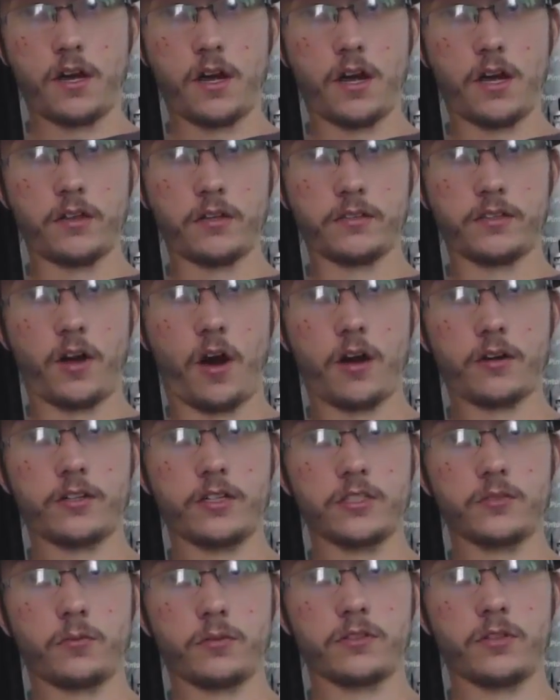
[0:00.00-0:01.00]
Uh, the
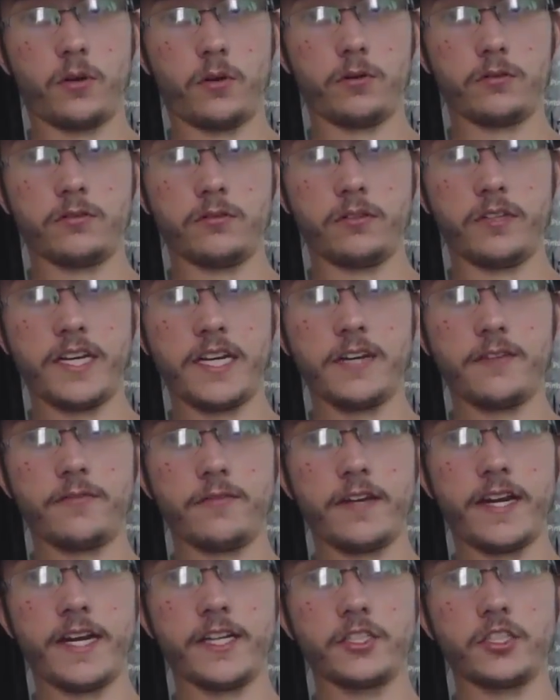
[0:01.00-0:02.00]
doctors were told to
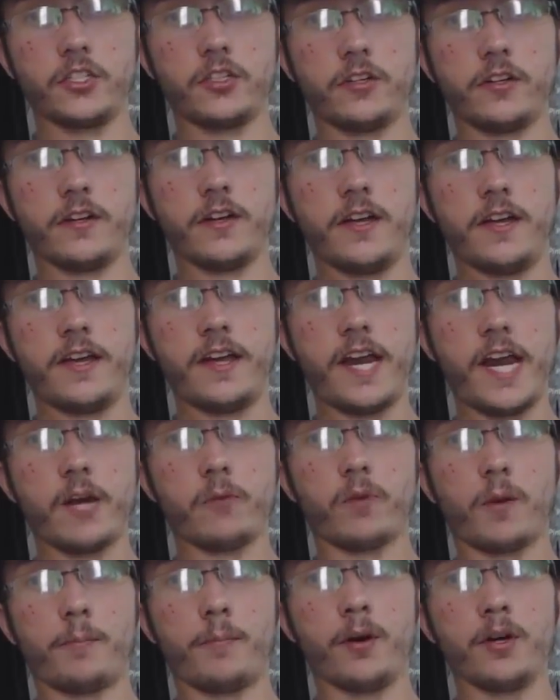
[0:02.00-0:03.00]
leave injured
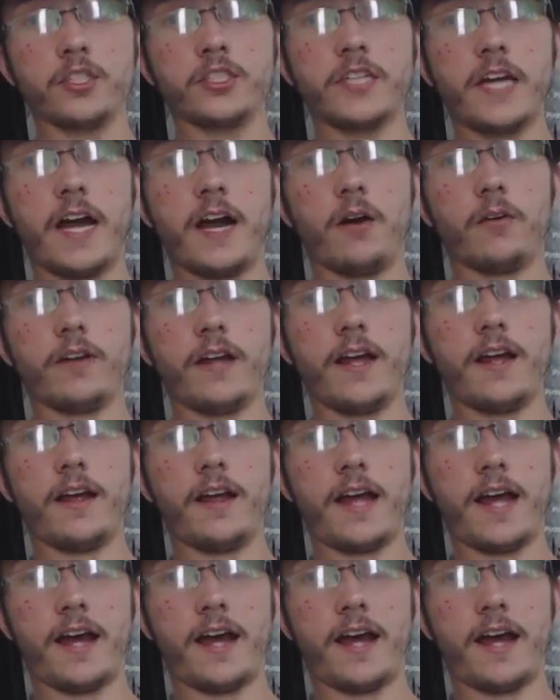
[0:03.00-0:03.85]
and were pushed out,